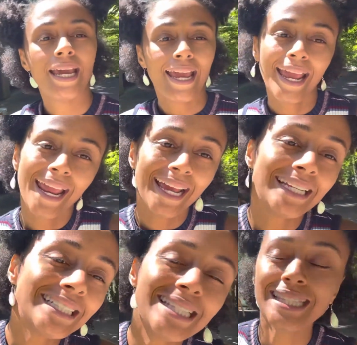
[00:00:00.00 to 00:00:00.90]

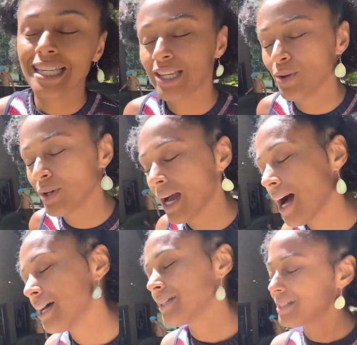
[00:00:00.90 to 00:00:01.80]
and see you
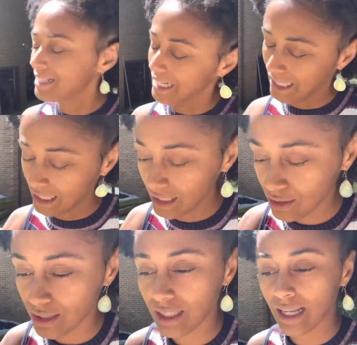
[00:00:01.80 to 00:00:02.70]
guys
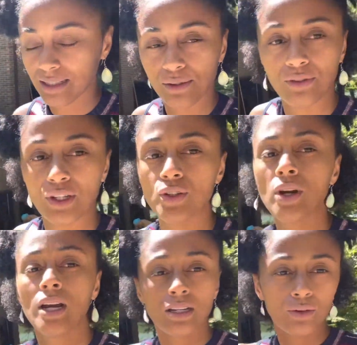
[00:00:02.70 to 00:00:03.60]
to the next video
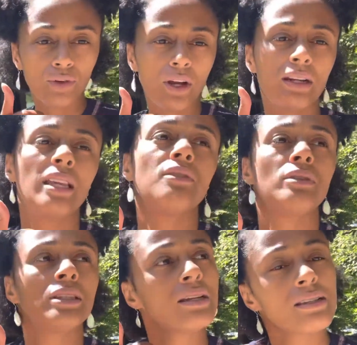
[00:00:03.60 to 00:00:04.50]
don't forget to give
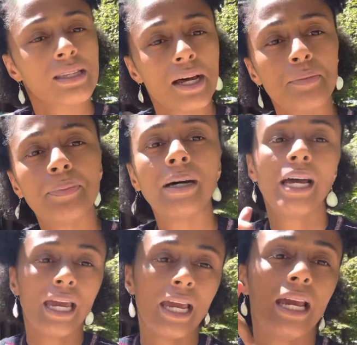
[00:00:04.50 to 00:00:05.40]
a thumbs up
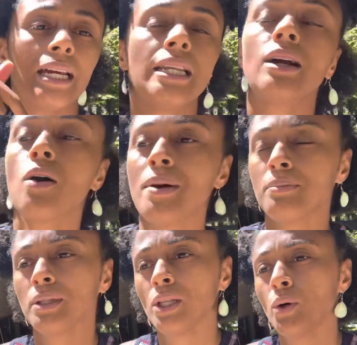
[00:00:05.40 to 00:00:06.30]
and comment
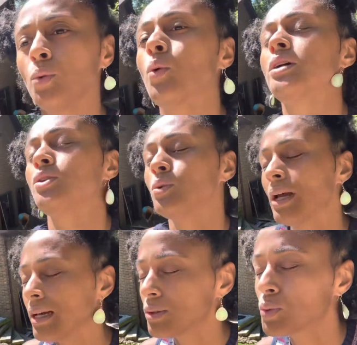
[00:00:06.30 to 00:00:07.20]
below what you
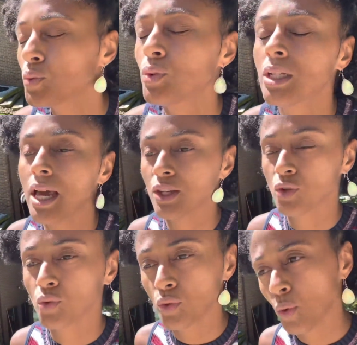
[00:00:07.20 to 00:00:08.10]
guys would like
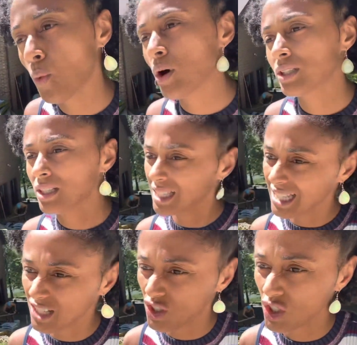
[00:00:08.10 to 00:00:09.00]
to watch in
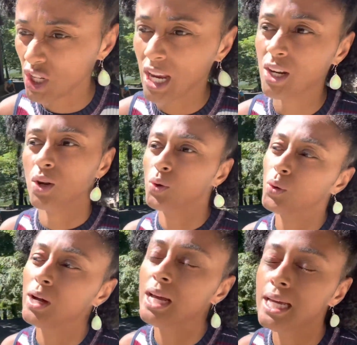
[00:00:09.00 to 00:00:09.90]
this channel
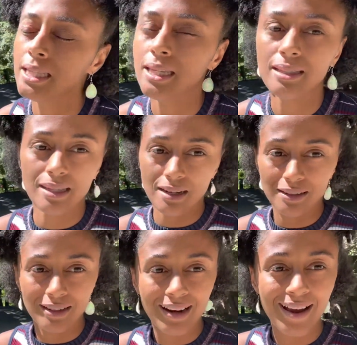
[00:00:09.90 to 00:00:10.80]
this
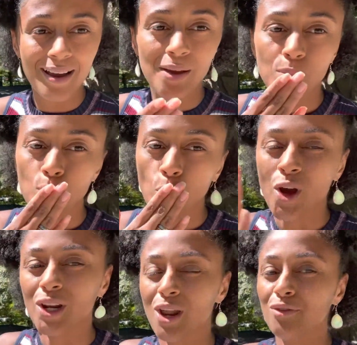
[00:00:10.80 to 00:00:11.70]
year
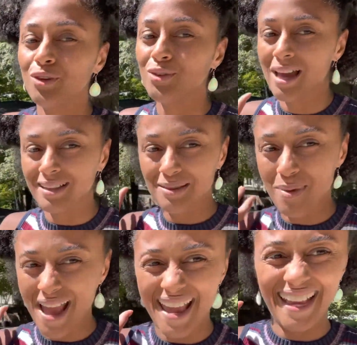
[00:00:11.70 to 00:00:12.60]
love you guys
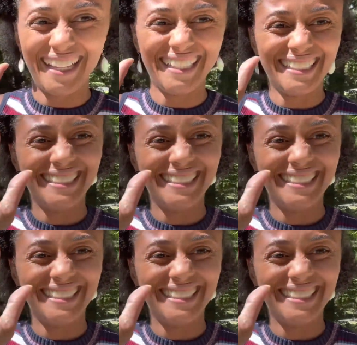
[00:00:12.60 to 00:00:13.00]
bye